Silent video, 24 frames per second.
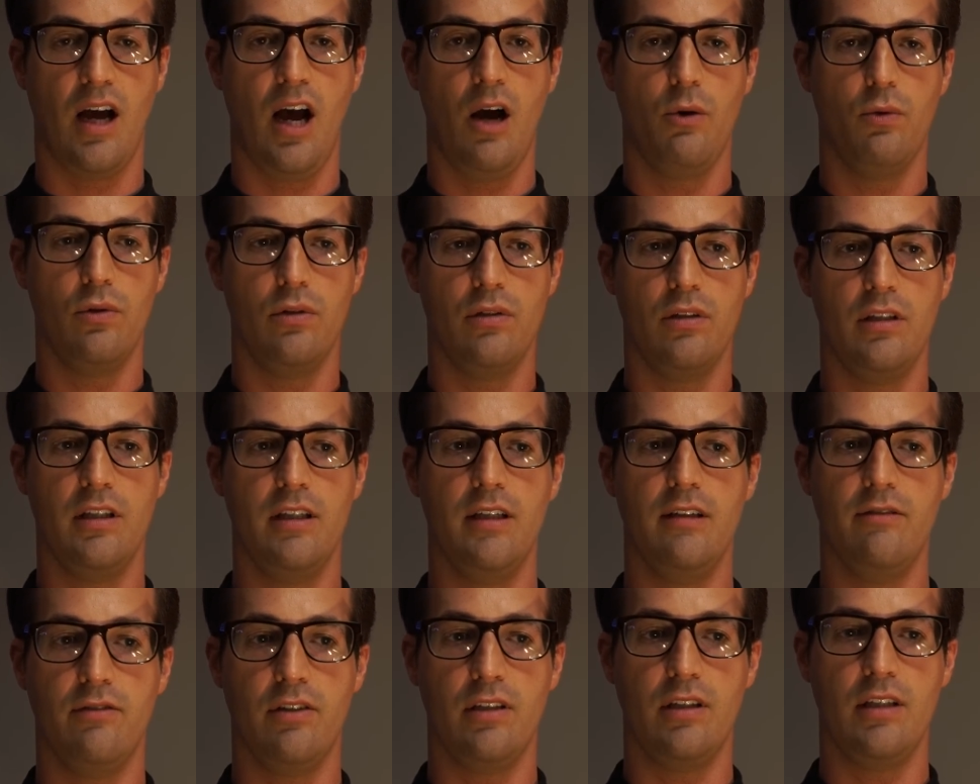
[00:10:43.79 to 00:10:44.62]
I will
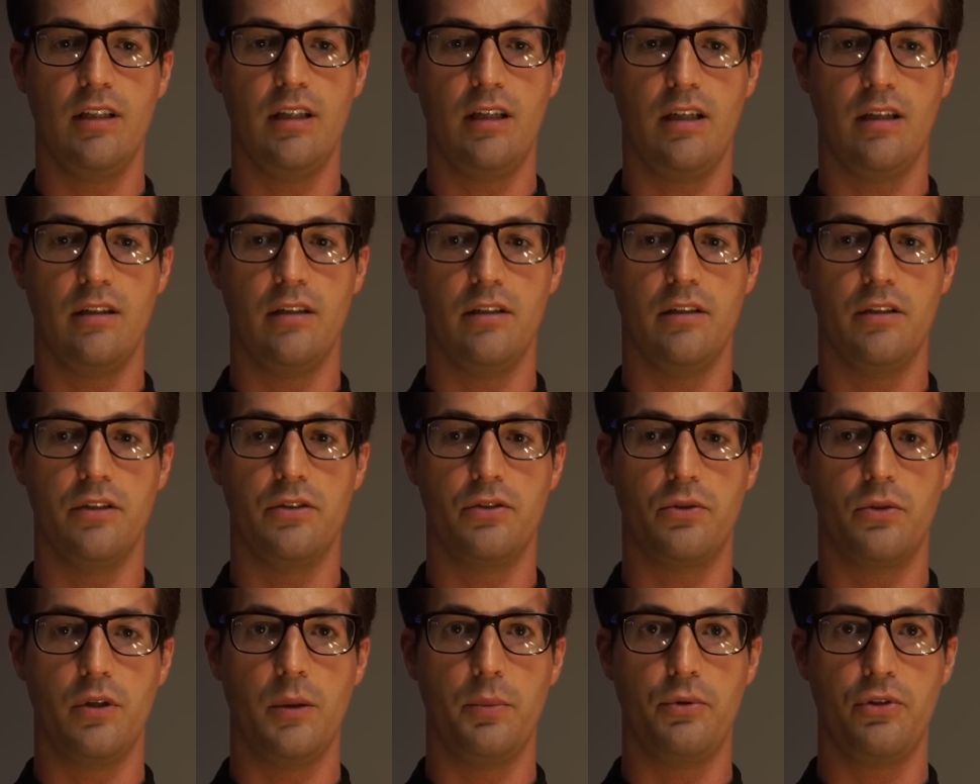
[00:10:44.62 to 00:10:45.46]
leave a link in the
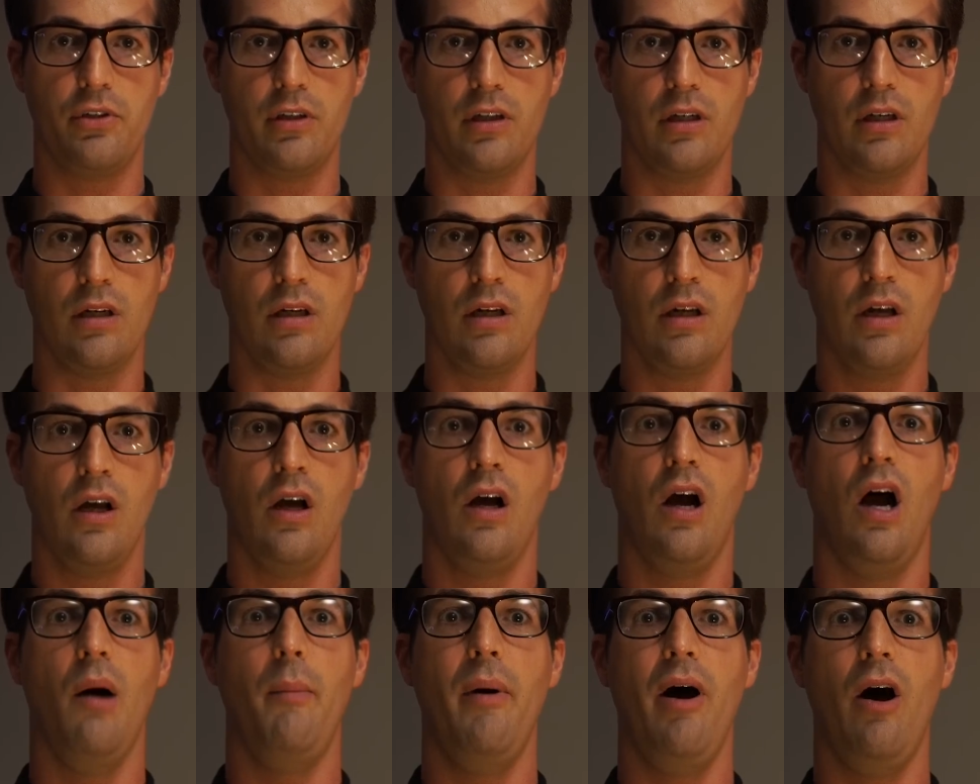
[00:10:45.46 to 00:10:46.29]
description
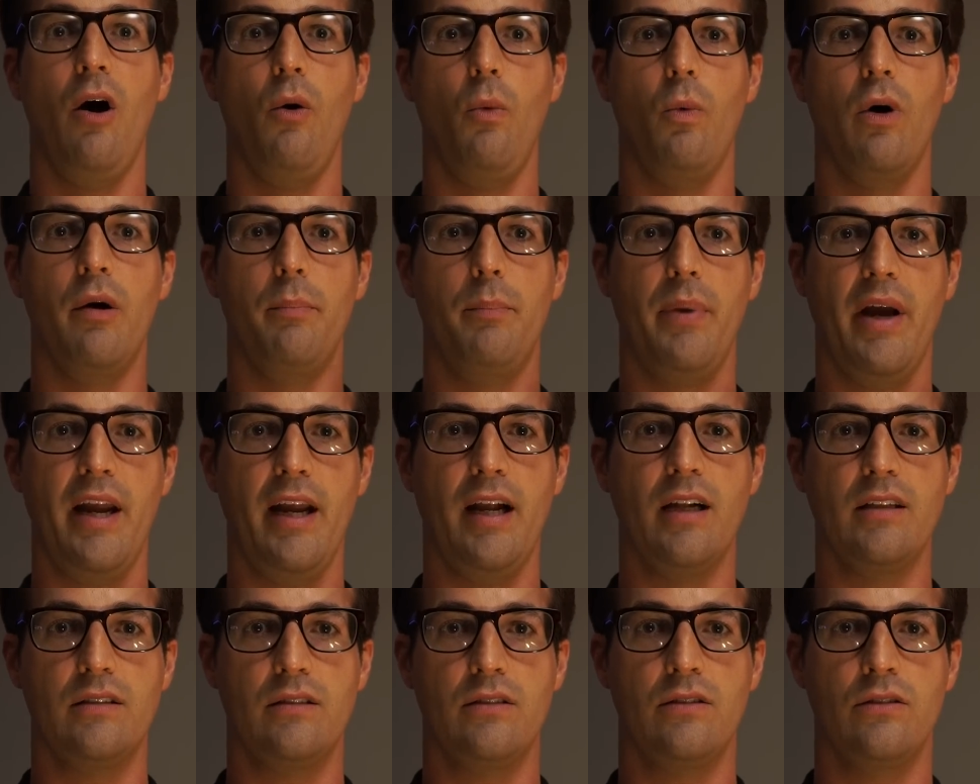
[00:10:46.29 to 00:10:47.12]
about what
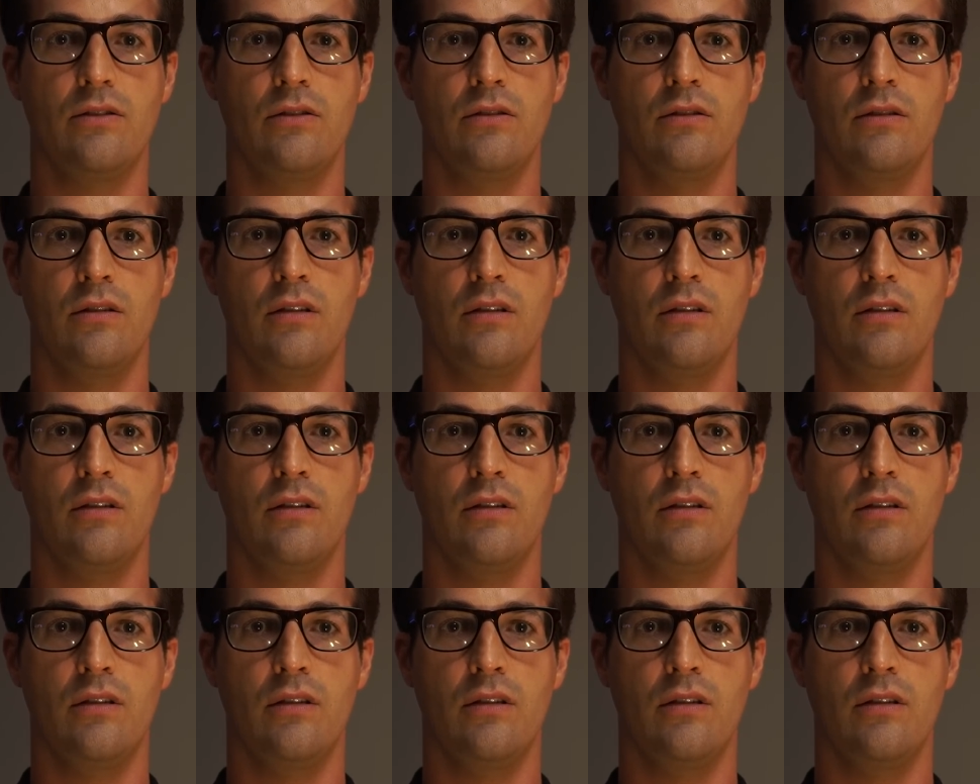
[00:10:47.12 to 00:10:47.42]
pants